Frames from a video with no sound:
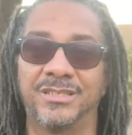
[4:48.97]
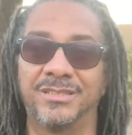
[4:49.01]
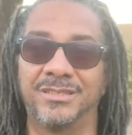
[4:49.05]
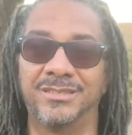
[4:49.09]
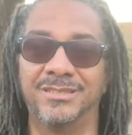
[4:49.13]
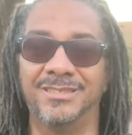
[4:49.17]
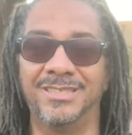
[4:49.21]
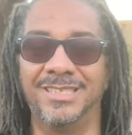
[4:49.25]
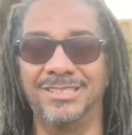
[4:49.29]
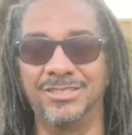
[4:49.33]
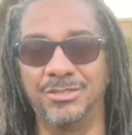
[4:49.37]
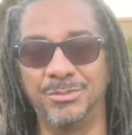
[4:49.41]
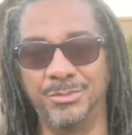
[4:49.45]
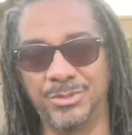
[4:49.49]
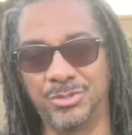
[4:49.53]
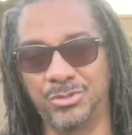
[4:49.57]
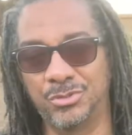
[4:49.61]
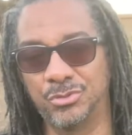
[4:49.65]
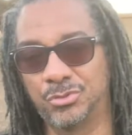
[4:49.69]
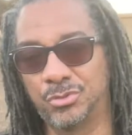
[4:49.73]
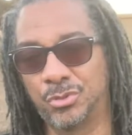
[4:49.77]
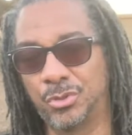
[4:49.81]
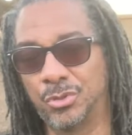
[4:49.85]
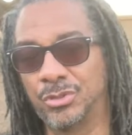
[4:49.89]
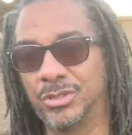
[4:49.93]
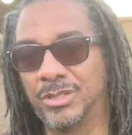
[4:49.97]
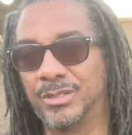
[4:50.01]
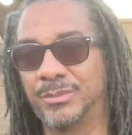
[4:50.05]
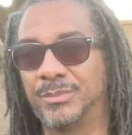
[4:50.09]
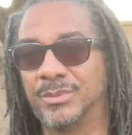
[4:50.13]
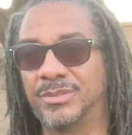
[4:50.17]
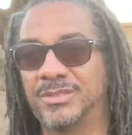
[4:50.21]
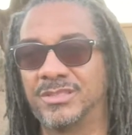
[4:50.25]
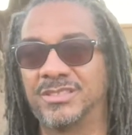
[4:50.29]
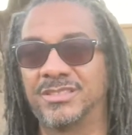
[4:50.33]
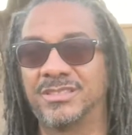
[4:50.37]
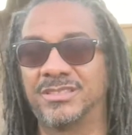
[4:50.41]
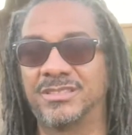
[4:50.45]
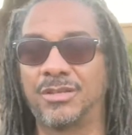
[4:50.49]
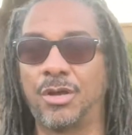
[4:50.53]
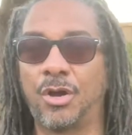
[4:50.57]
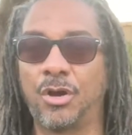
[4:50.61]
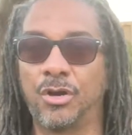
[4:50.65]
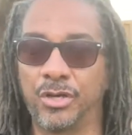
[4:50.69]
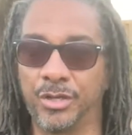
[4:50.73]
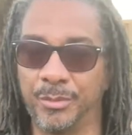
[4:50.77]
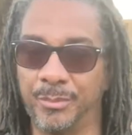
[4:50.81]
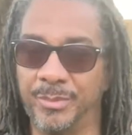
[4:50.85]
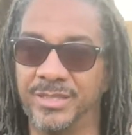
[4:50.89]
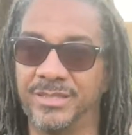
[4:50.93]
And not so much controlling, but just the
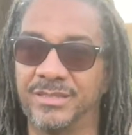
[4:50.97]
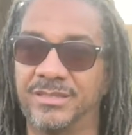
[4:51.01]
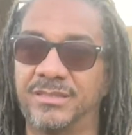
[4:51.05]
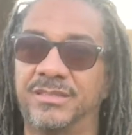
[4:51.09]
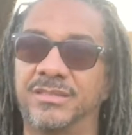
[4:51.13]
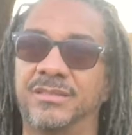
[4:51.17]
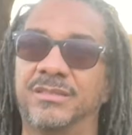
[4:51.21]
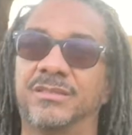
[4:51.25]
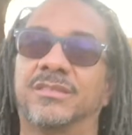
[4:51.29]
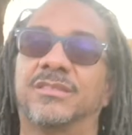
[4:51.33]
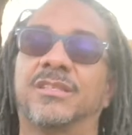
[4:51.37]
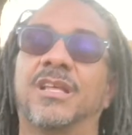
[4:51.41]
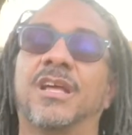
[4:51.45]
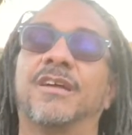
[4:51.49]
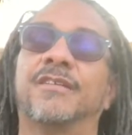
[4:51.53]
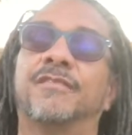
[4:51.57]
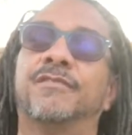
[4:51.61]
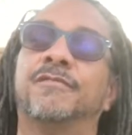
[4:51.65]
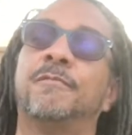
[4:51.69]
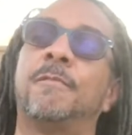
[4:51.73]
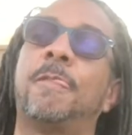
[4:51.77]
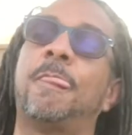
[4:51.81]
arguments and stuff.